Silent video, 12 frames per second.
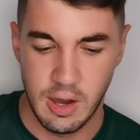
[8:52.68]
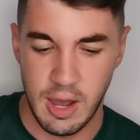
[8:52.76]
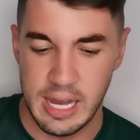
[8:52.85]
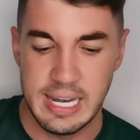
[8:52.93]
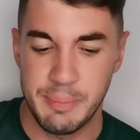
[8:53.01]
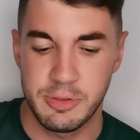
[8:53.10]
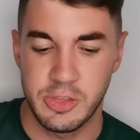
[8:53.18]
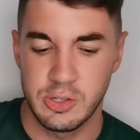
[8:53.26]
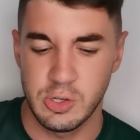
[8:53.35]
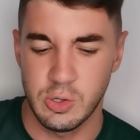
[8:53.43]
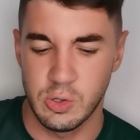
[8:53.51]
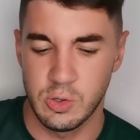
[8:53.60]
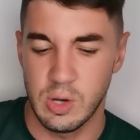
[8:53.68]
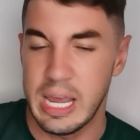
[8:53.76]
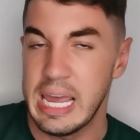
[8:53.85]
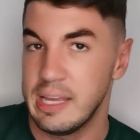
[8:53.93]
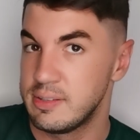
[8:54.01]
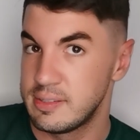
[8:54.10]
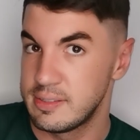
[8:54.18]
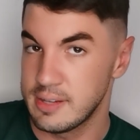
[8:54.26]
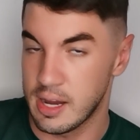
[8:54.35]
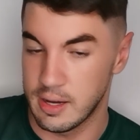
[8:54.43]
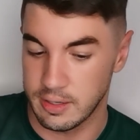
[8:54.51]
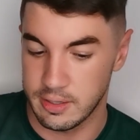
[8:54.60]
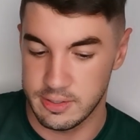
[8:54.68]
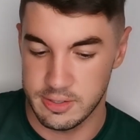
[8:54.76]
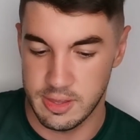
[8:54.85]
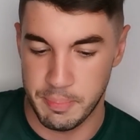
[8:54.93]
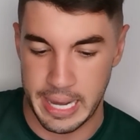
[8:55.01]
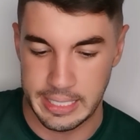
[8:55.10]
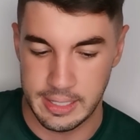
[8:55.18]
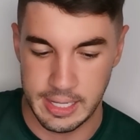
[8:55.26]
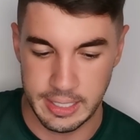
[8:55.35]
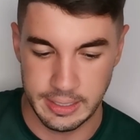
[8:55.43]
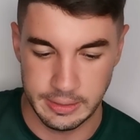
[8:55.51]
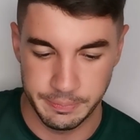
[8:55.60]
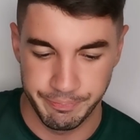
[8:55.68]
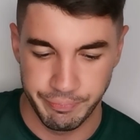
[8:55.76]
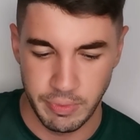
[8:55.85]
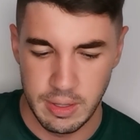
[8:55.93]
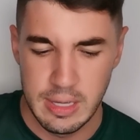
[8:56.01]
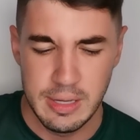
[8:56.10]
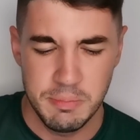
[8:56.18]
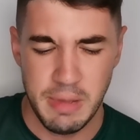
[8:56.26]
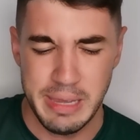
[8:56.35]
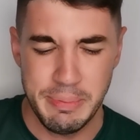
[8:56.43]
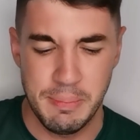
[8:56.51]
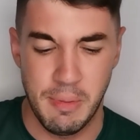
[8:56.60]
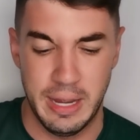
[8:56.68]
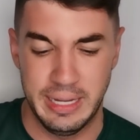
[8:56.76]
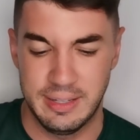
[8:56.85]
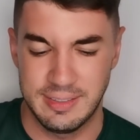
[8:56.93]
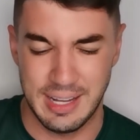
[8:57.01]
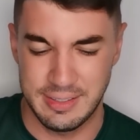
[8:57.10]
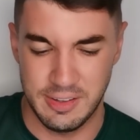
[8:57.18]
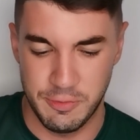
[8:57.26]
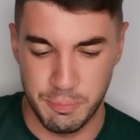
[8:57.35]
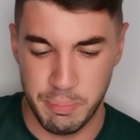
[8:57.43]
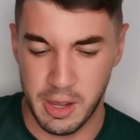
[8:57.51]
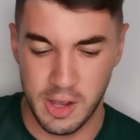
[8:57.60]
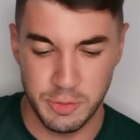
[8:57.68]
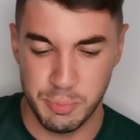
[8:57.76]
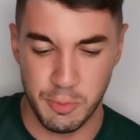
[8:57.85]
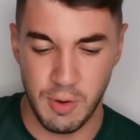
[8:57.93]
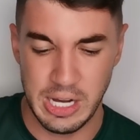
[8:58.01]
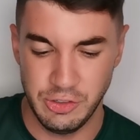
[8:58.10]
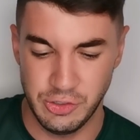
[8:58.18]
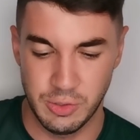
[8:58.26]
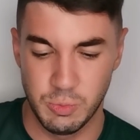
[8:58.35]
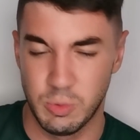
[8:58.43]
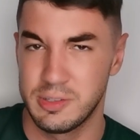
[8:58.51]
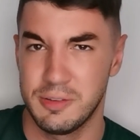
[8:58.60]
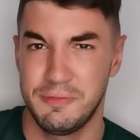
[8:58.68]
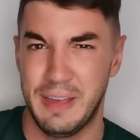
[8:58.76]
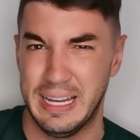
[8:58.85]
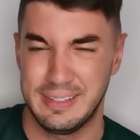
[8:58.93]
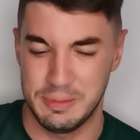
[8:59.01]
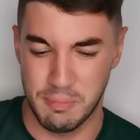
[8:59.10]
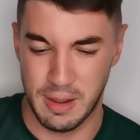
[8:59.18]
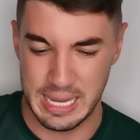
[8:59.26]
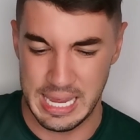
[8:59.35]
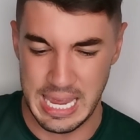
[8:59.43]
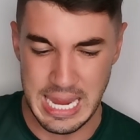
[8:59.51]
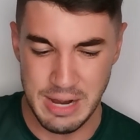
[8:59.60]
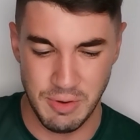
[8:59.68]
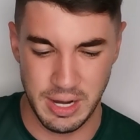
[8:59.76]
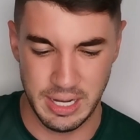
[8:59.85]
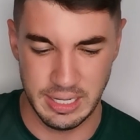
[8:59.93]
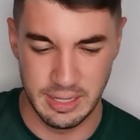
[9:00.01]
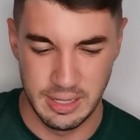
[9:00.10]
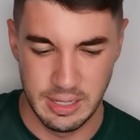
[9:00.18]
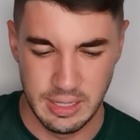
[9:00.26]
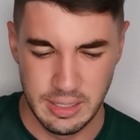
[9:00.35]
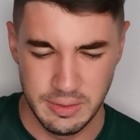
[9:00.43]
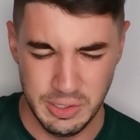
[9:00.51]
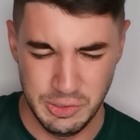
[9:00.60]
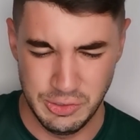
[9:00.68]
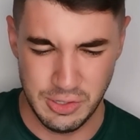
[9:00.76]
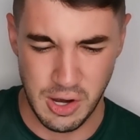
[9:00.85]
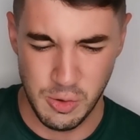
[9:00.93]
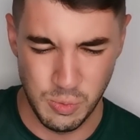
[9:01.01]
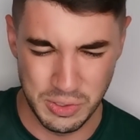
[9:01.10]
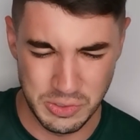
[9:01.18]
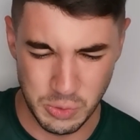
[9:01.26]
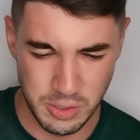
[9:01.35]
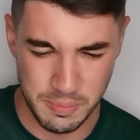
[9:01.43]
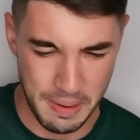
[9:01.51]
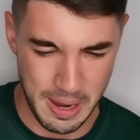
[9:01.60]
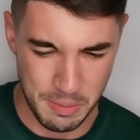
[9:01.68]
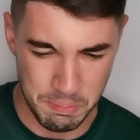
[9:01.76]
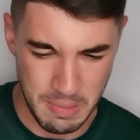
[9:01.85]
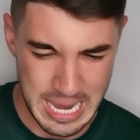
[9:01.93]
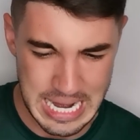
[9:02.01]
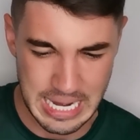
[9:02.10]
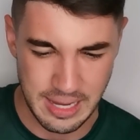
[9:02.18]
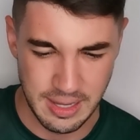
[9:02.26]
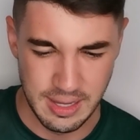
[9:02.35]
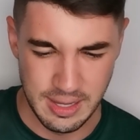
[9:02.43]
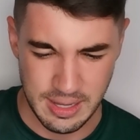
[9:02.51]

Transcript: I leapt the door, ears stuck to the panelling. Maybe my excessive perspiration was affecting my hearing. This show was all about me,